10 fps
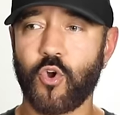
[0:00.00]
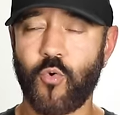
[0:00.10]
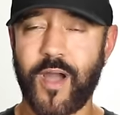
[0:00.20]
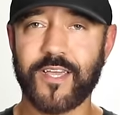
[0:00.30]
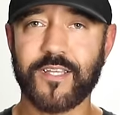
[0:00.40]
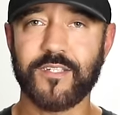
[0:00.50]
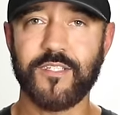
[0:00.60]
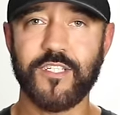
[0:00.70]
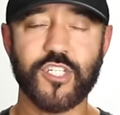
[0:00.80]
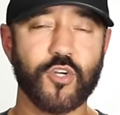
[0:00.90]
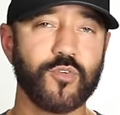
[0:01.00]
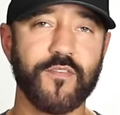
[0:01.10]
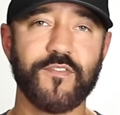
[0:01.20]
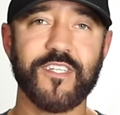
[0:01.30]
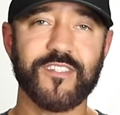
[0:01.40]
chronic
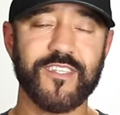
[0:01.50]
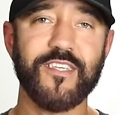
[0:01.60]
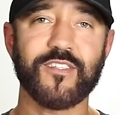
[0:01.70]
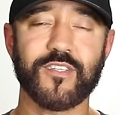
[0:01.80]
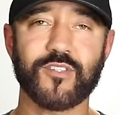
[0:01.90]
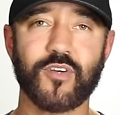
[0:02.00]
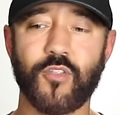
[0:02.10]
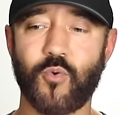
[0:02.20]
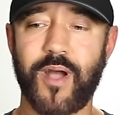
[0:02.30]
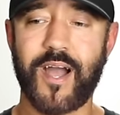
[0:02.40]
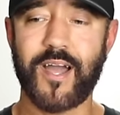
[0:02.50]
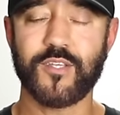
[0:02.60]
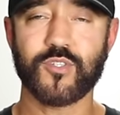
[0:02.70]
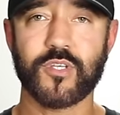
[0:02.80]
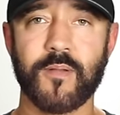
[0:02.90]
degenerative diseases on the
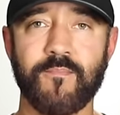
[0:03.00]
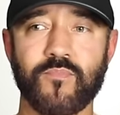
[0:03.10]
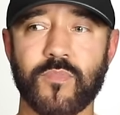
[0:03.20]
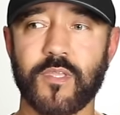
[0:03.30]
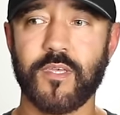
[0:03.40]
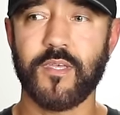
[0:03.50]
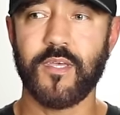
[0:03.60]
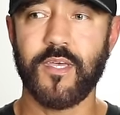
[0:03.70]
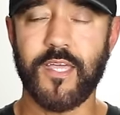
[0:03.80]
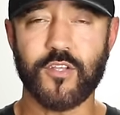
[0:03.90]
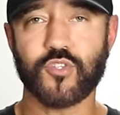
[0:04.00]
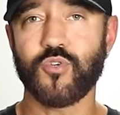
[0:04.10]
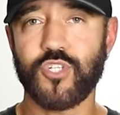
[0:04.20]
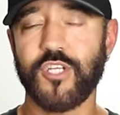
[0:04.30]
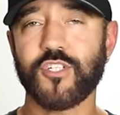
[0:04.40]
rise in
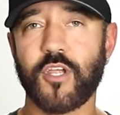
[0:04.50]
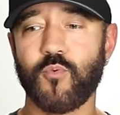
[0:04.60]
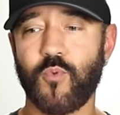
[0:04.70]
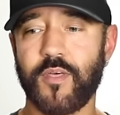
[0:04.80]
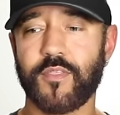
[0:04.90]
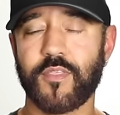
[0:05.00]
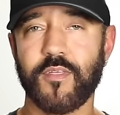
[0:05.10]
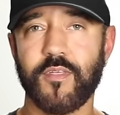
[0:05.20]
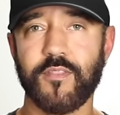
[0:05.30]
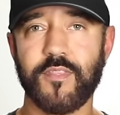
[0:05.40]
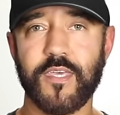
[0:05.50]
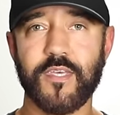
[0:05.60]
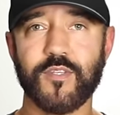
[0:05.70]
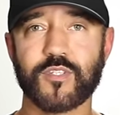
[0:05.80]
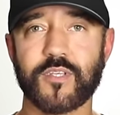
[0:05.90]
association with
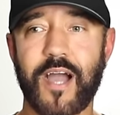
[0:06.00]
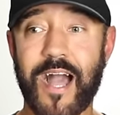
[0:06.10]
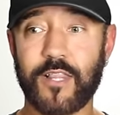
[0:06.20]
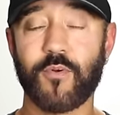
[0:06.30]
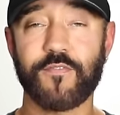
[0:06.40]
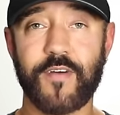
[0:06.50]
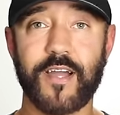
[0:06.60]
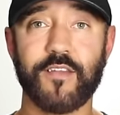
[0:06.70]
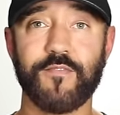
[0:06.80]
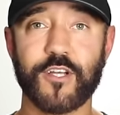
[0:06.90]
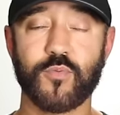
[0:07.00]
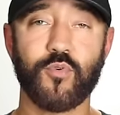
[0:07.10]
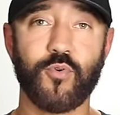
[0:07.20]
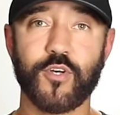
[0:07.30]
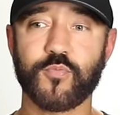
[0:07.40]
these highly refined vegetable
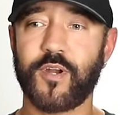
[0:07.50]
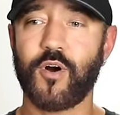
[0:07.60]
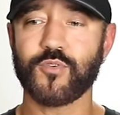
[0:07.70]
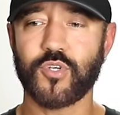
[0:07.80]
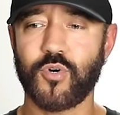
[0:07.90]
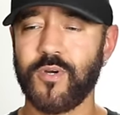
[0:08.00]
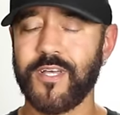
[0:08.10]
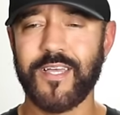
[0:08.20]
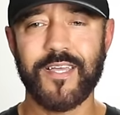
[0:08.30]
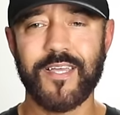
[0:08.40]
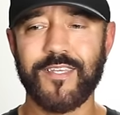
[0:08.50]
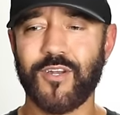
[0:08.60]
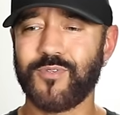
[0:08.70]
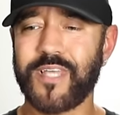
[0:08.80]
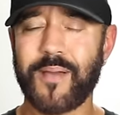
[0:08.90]
oils, but also, you
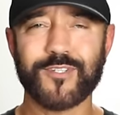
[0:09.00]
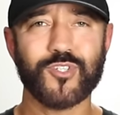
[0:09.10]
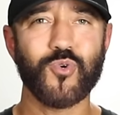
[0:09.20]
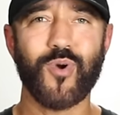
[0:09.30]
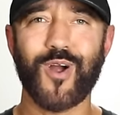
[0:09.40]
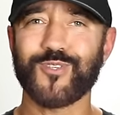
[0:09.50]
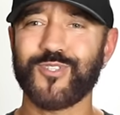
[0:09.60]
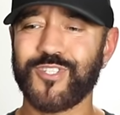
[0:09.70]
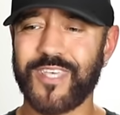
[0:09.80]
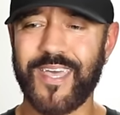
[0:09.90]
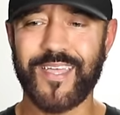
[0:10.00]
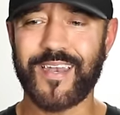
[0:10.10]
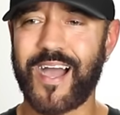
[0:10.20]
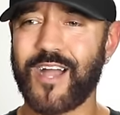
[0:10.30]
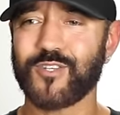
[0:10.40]
know, damage to our skin,
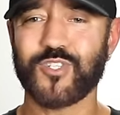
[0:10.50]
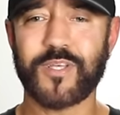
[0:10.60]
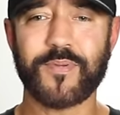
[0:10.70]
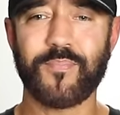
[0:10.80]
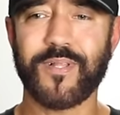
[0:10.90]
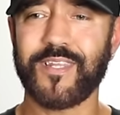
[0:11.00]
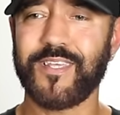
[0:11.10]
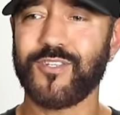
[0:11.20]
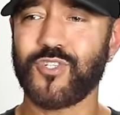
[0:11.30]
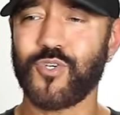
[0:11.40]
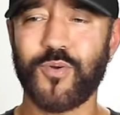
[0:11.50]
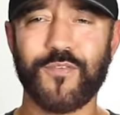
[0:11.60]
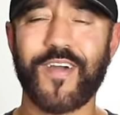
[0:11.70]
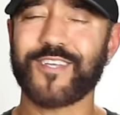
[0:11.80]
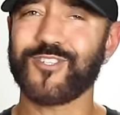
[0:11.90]
higher susceptibility to
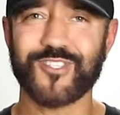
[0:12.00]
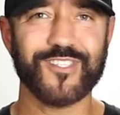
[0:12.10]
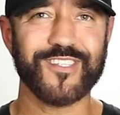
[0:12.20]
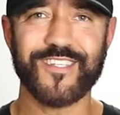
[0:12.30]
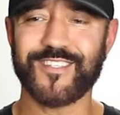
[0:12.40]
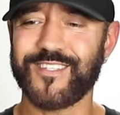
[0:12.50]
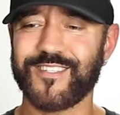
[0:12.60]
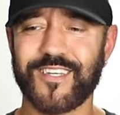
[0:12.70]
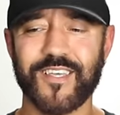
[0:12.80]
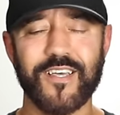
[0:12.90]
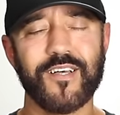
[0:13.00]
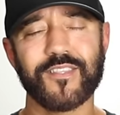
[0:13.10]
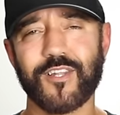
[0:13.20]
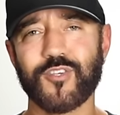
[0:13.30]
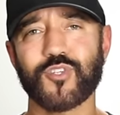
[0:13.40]
infectious diseases, and
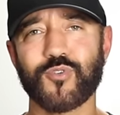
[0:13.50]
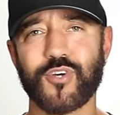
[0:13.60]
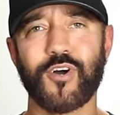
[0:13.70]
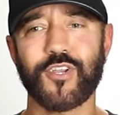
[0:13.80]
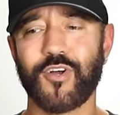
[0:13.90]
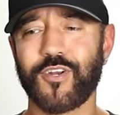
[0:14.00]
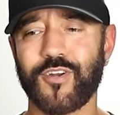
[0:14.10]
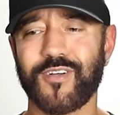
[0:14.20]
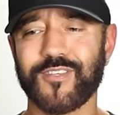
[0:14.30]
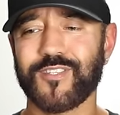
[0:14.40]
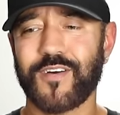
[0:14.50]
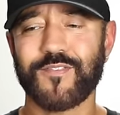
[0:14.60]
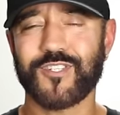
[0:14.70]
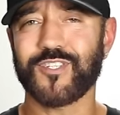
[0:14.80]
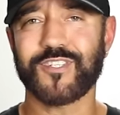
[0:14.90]
the list goes on and on and on. This stuff
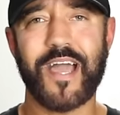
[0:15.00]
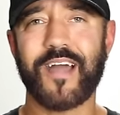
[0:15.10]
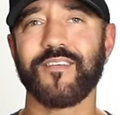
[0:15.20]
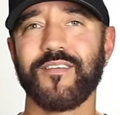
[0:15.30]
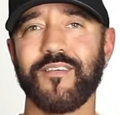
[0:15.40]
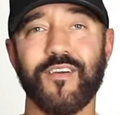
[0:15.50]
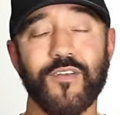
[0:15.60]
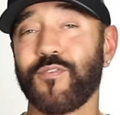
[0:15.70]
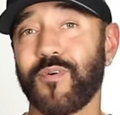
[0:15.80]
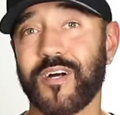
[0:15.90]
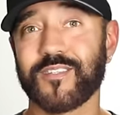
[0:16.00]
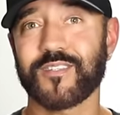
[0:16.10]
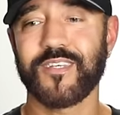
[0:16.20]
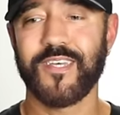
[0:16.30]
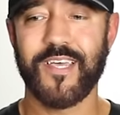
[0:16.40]
is just not good for
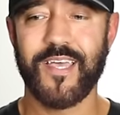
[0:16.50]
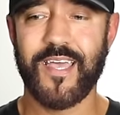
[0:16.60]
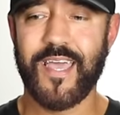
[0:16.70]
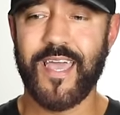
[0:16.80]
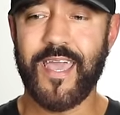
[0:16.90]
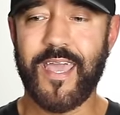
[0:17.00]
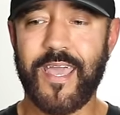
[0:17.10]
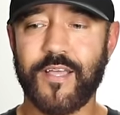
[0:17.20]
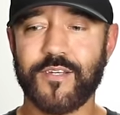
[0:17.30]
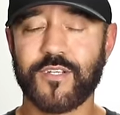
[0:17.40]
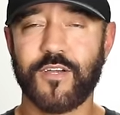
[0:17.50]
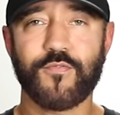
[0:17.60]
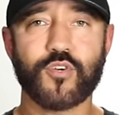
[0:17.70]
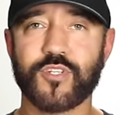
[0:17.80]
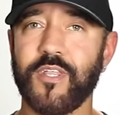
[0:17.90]
us. And
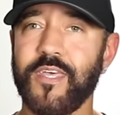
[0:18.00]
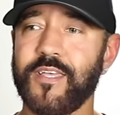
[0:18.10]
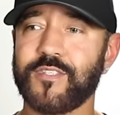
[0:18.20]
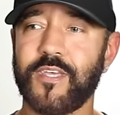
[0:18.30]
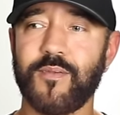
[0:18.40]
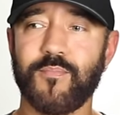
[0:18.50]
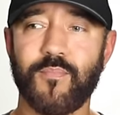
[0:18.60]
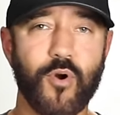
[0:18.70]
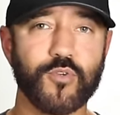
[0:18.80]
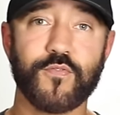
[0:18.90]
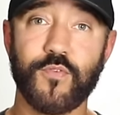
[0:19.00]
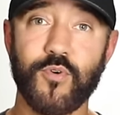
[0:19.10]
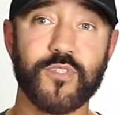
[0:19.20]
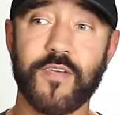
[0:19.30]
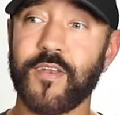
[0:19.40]
unfortunately, it's in most
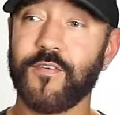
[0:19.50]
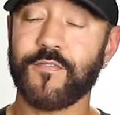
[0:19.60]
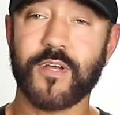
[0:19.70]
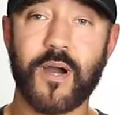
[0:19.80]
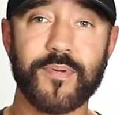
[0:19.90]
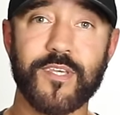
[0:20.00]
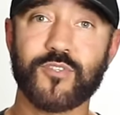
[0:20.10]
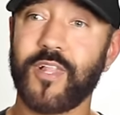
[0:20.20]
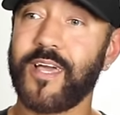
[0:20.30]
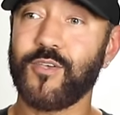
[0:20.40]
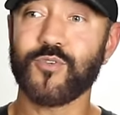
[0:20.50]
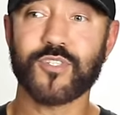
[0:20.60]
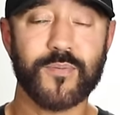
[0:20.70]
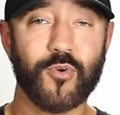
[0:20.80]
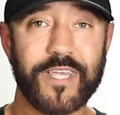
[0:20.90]
foods, even if companies are like using
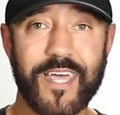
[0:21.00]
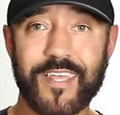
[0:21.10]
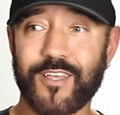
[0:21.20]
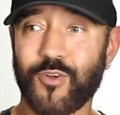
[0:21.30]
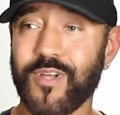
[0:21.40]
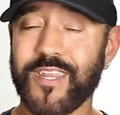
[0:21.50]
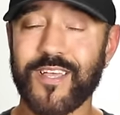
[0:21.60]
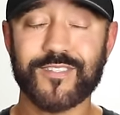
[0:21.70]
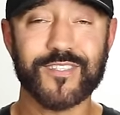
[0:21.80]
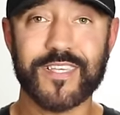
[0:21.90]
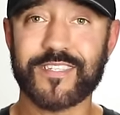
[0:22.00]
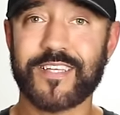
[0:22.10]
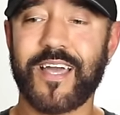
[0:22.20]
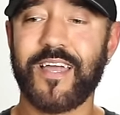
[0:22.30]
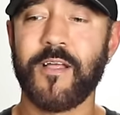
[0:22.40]
some organic ingredients and things
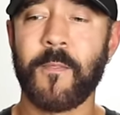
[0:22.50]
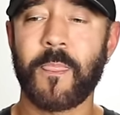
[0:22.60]
like that,